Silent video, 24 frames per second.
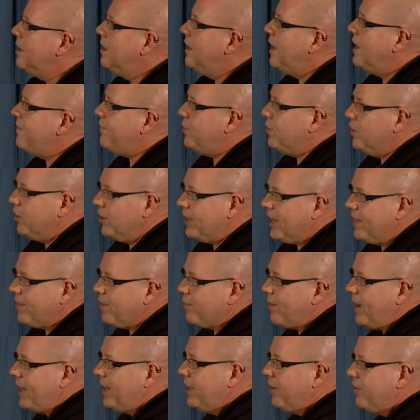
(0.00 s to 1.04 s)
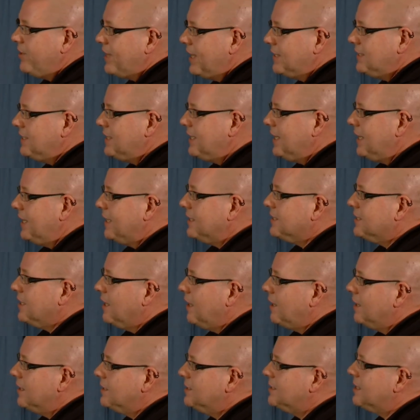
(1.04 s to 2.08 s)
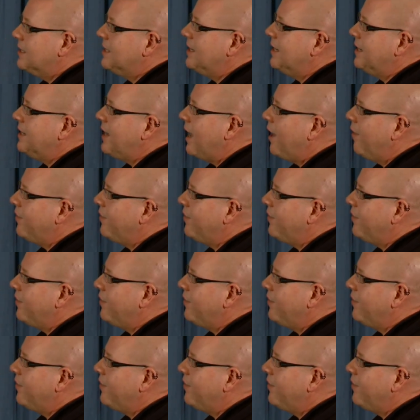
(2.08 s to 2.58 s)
If you look at the radio density in his lungs, and now